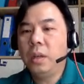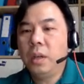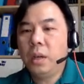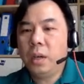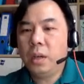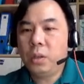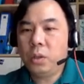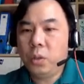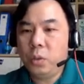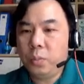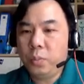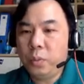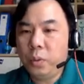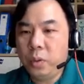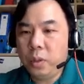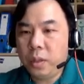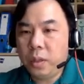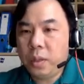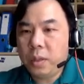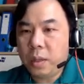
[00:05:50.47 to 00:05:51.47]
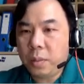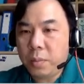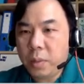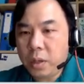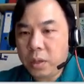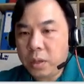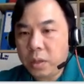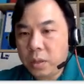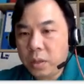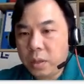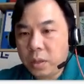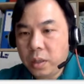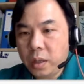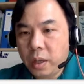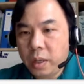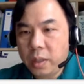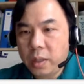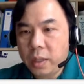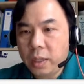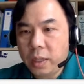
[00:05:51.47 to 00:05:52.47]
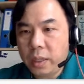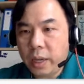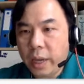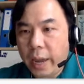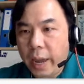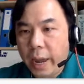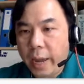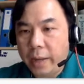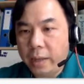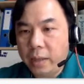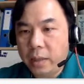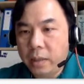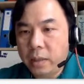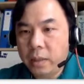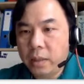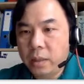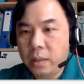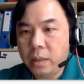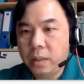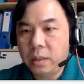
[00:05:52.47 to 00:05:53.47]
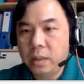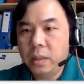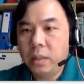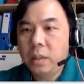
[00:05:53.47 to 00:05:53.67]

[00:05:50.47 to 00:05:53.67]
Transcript: I should put the summation at the end here